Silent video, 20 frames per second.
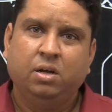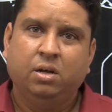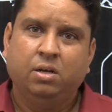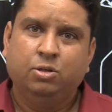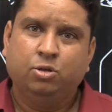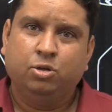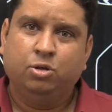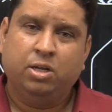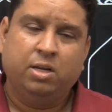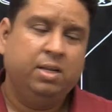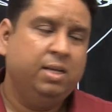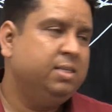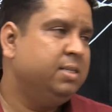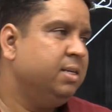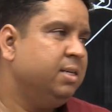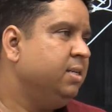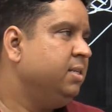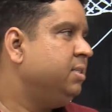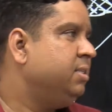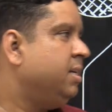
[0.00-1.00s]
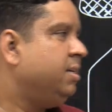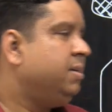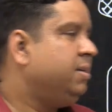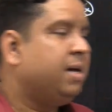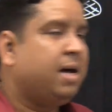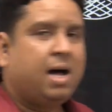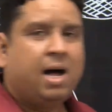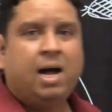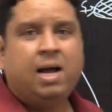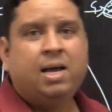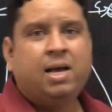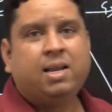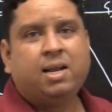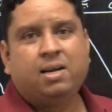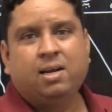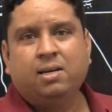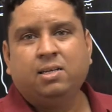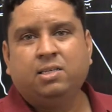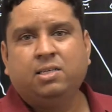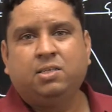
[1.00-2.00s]
So the reason is that the iron
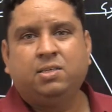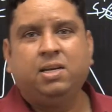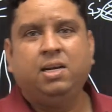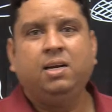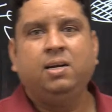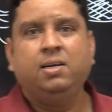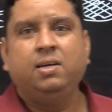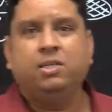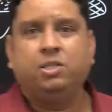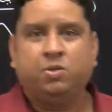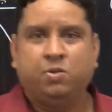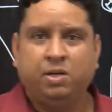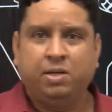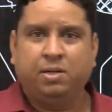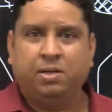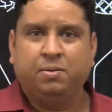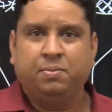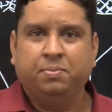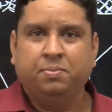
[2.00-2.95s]
and steel industry,